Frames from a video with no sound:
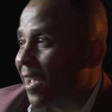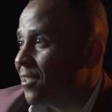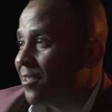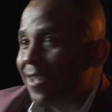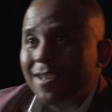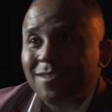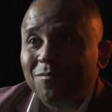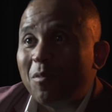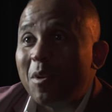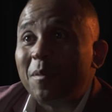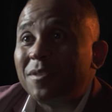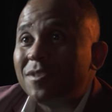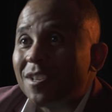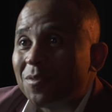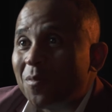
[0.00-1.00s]
Actually, as we
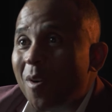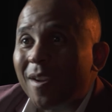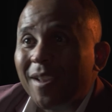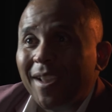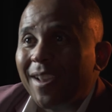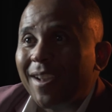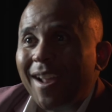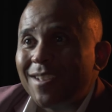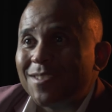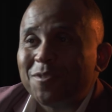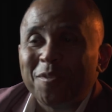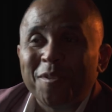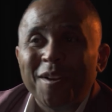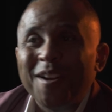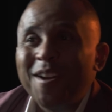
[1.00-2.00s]
were just walking in, I
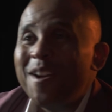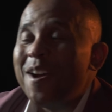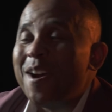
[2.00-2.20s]
saw